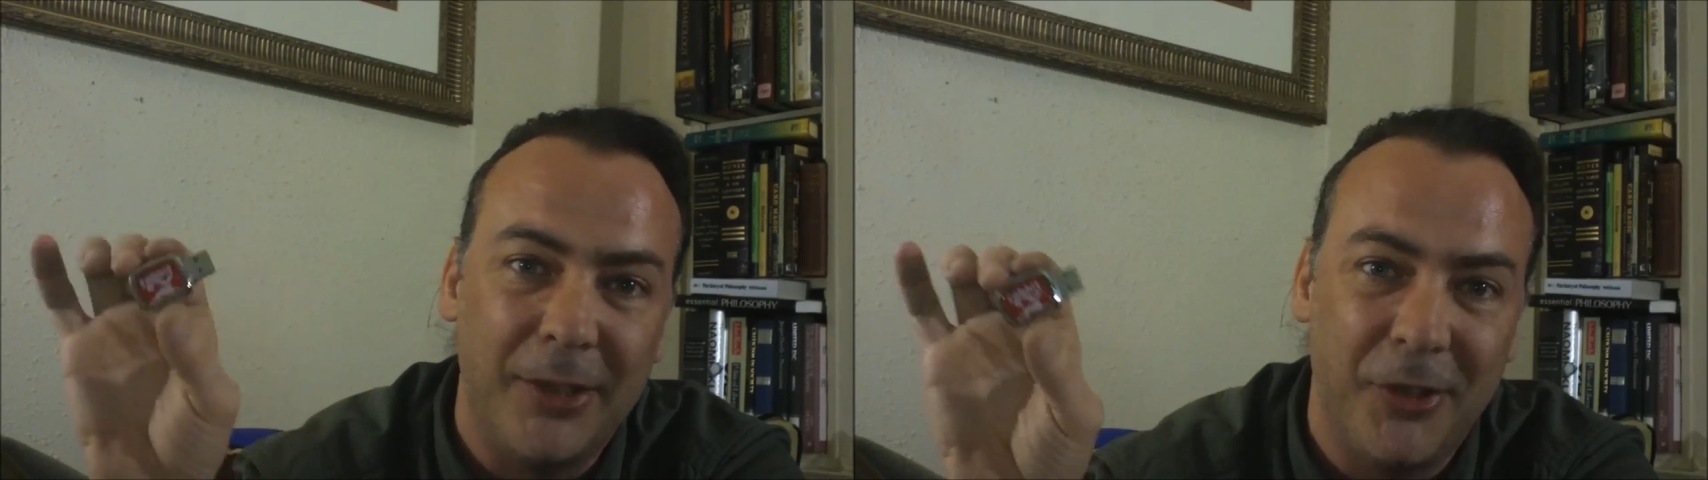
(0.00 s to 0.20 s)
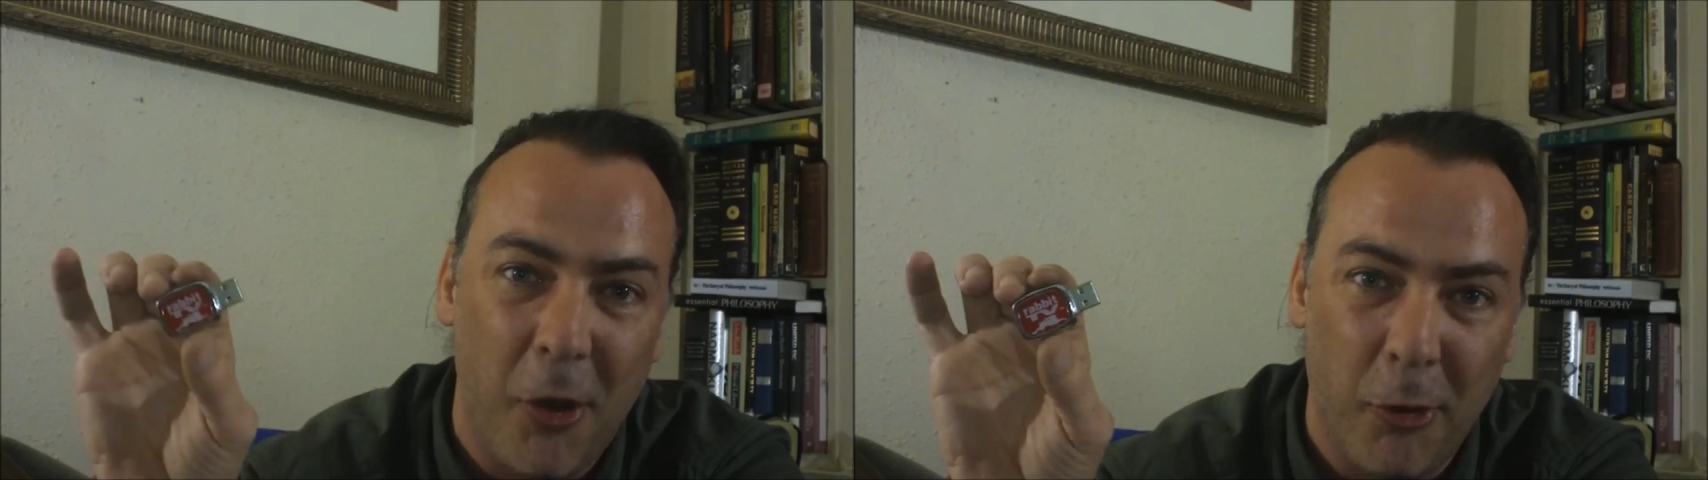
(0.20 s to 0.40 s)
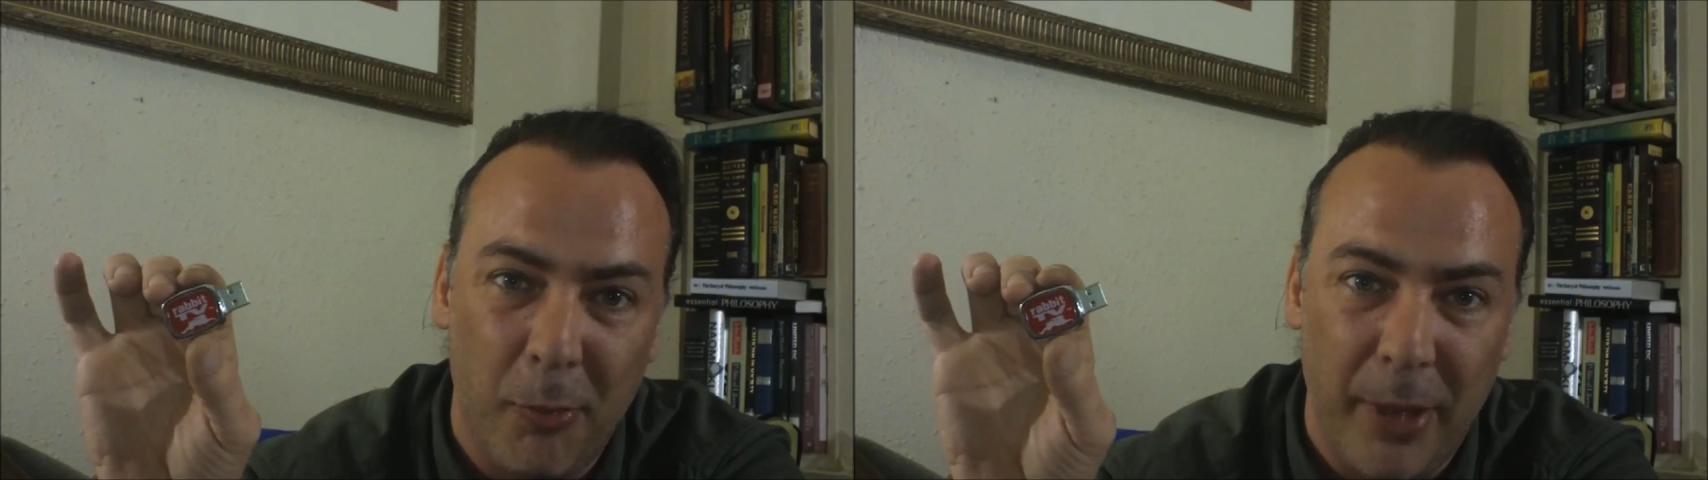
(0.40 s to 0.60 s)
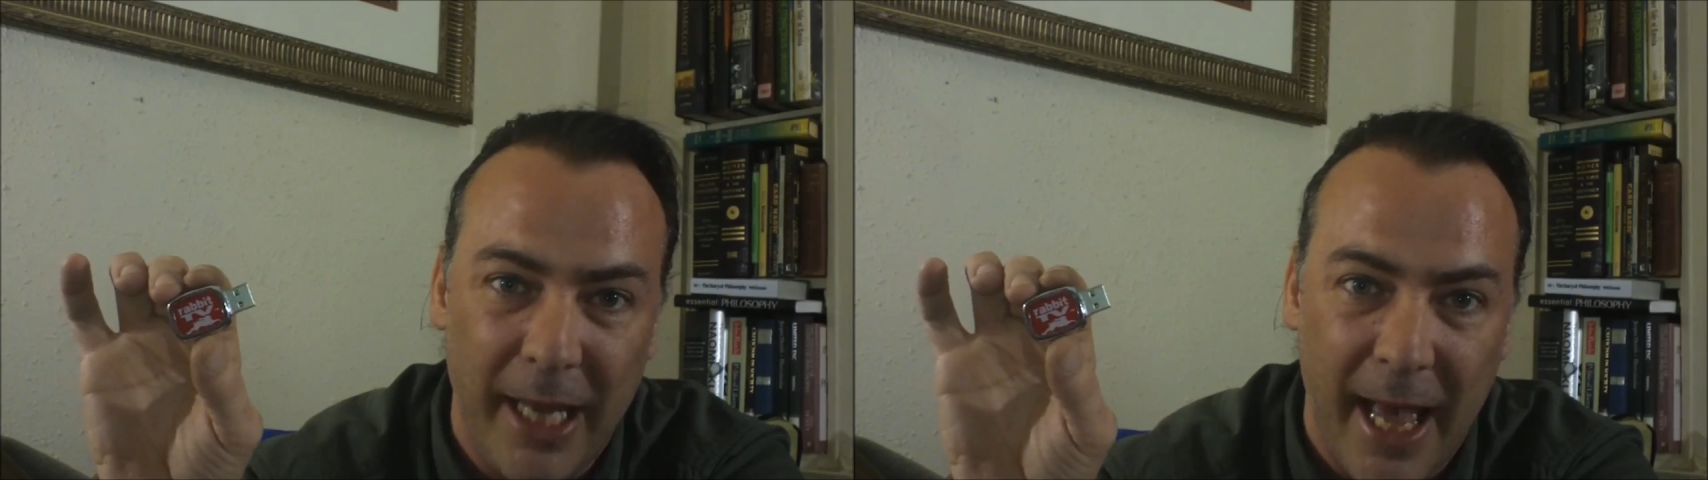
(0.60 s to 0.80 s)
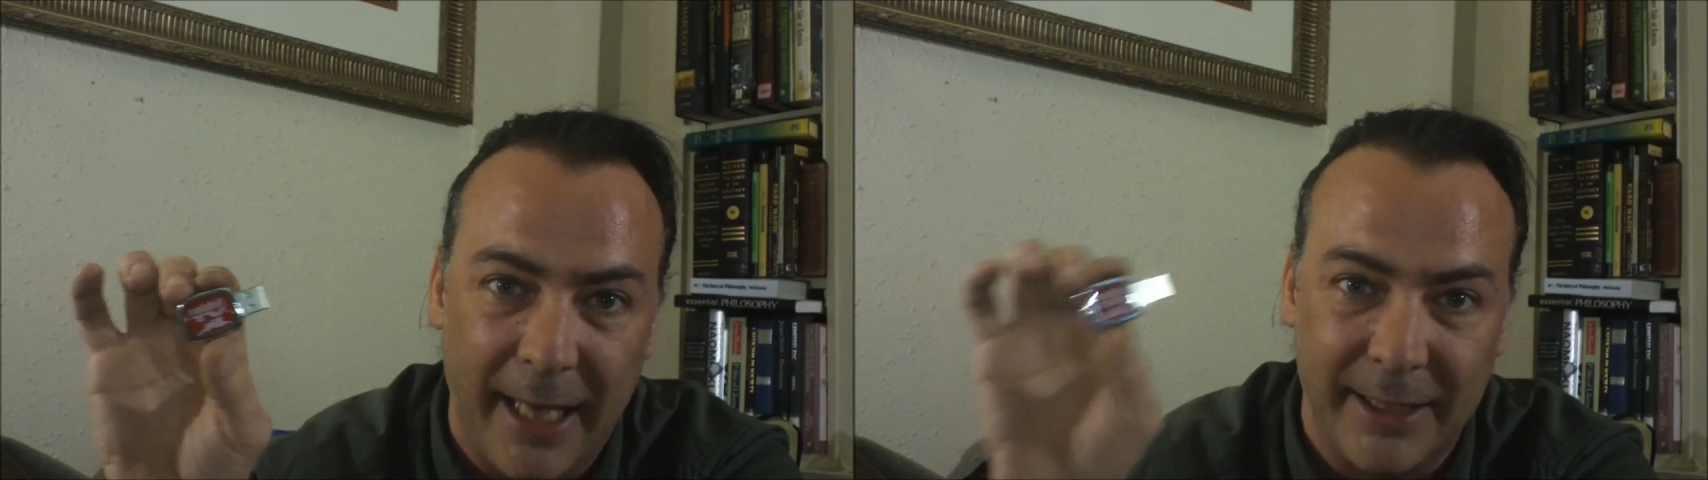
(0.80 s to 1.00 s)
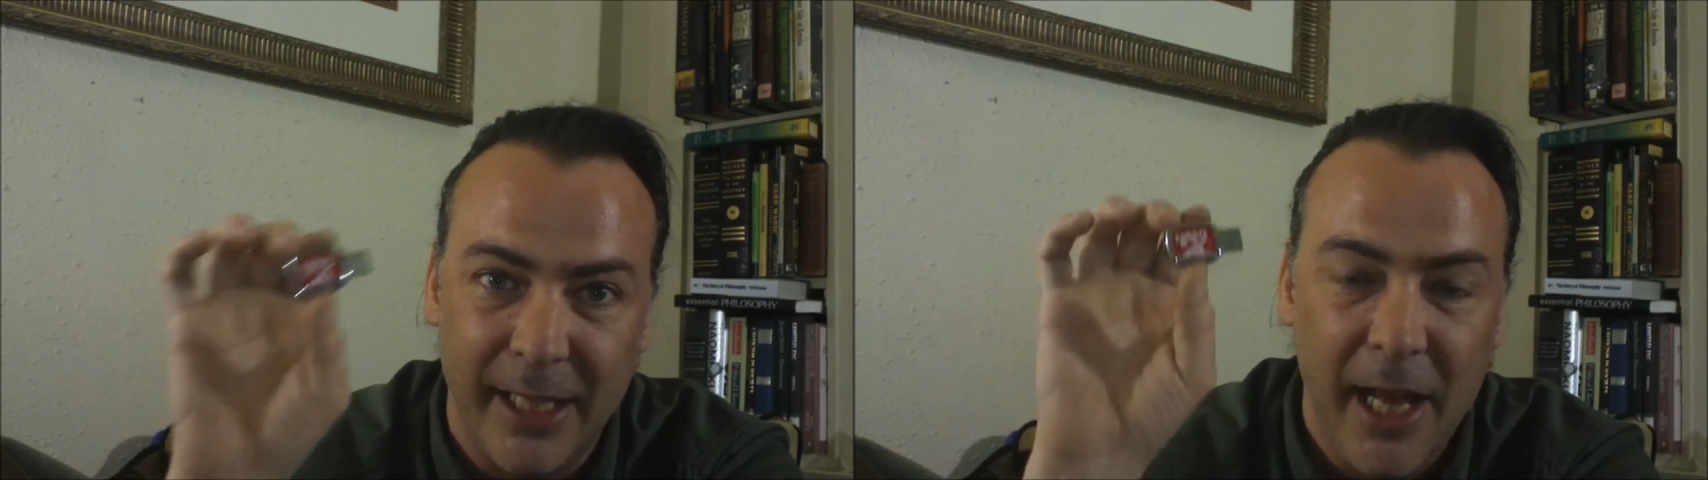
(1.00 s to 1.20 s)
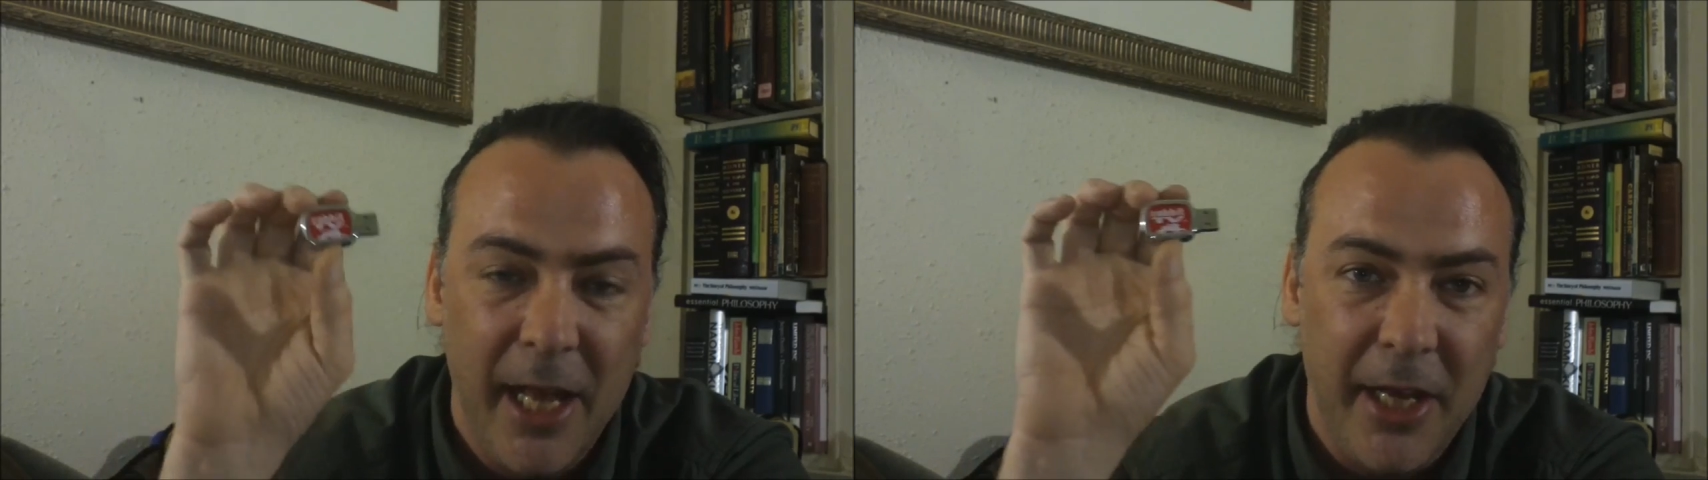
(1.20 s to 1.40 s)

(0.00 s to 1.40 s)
That's total B S.